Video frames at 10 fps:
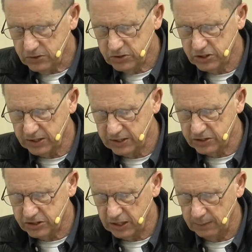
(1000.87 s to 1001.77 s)
2
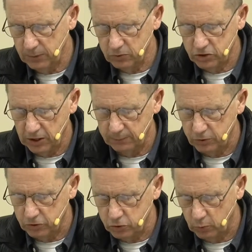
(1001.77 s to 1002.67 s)
Samuel
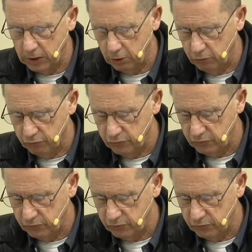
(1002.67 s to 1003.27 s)
chapter 12.